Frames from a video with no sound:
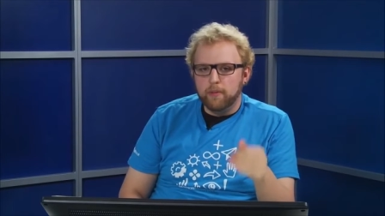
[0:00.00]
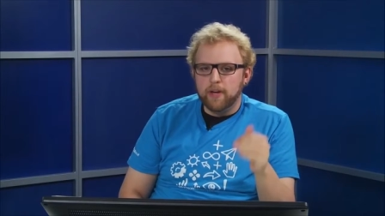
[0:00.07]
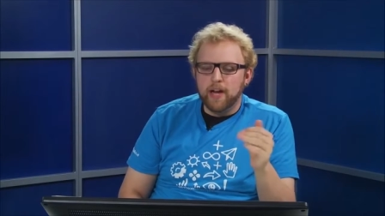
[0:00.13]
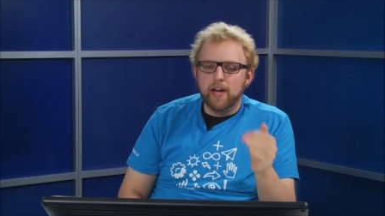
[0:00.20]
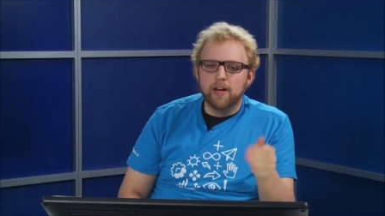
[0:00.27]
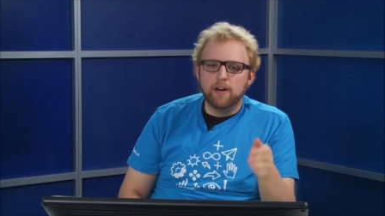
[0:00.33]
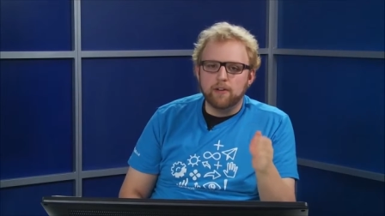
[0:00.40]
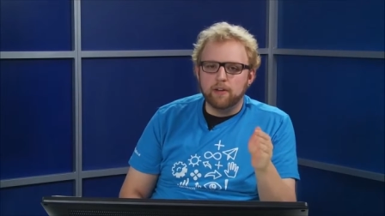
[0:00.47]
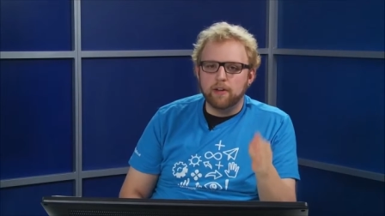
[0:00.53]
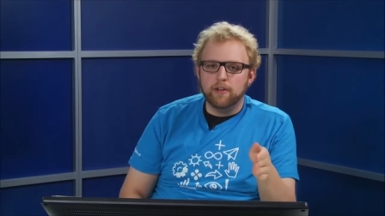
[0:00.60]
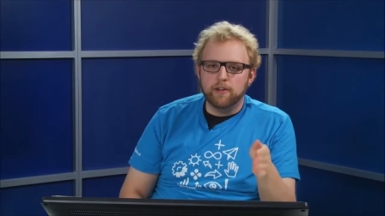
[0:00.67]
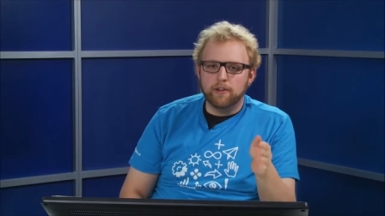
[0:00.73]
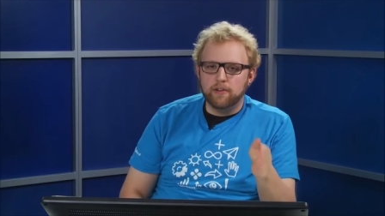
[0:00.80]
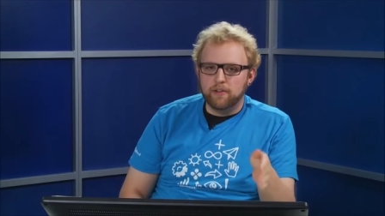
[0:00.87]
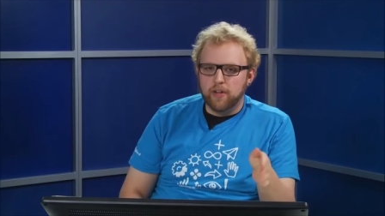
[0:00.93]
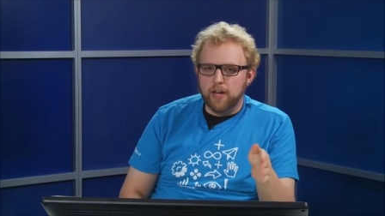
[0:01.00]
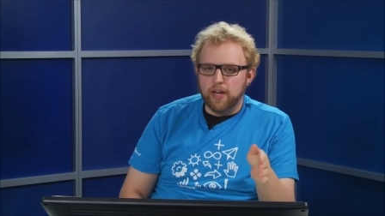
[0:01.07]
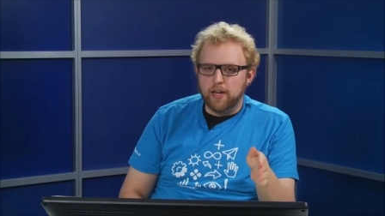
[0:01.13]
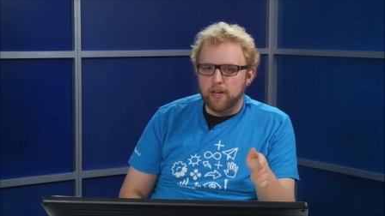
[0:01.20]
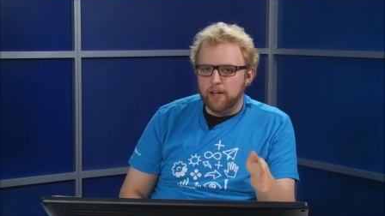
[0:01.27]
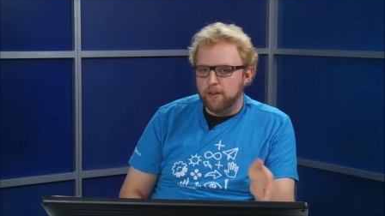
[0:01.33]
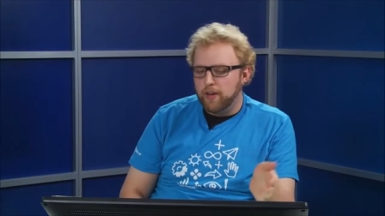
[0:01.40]
and how long they're staying.
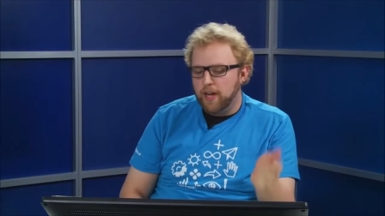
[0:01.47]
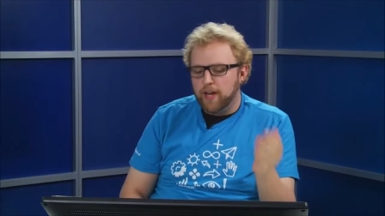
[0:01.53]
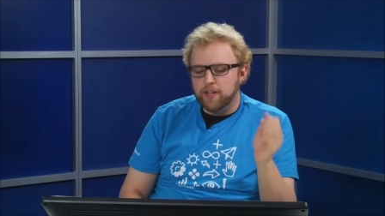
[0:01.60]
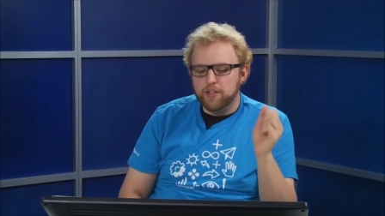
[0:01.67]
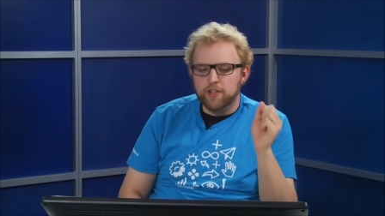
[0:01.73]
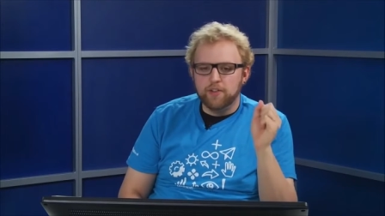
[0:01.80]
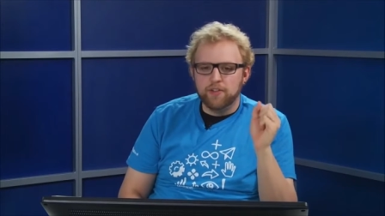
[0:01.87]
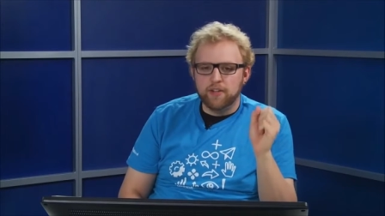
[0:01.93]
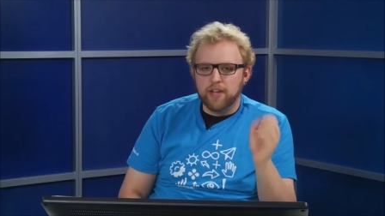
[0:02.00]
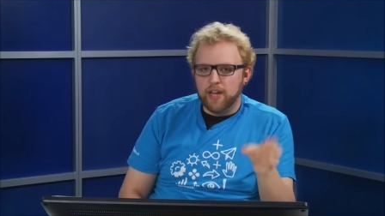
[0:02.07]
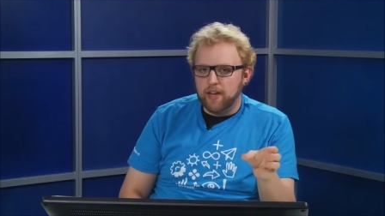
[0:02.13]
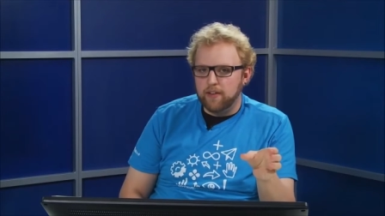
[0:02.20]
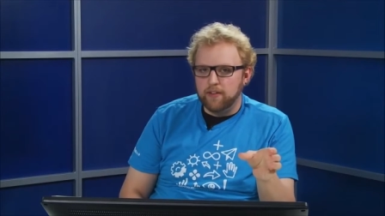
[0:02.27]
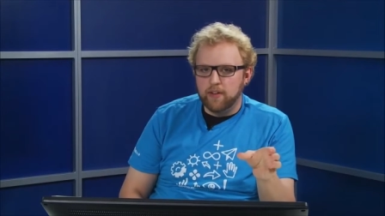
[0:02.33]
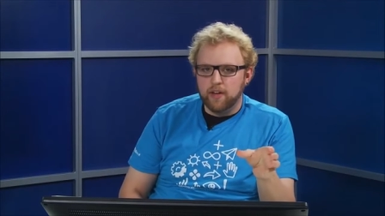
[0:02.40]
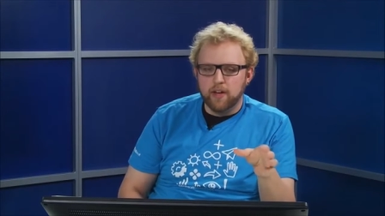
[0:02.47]
You can't just get